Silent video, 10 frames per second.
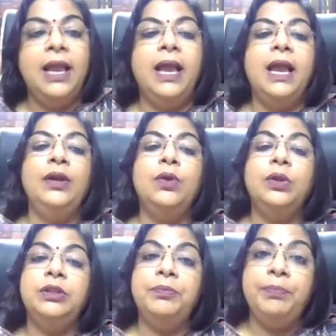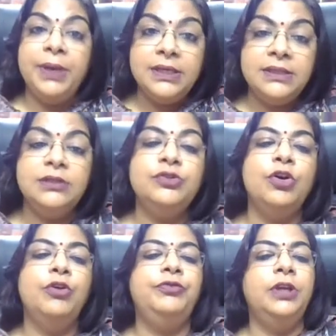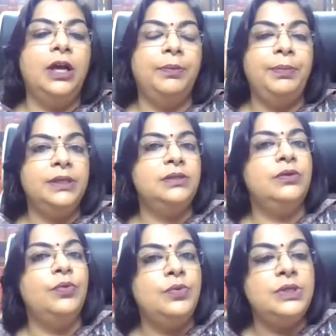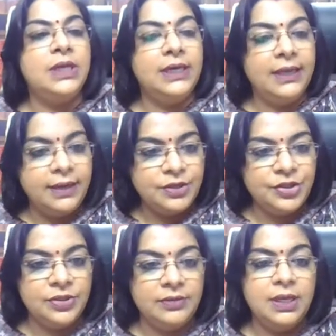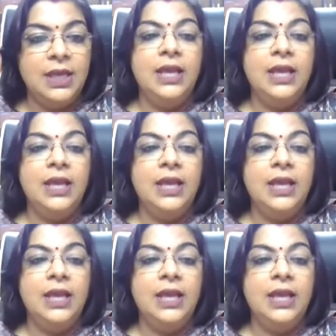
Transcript: and on the basis of the apex court direction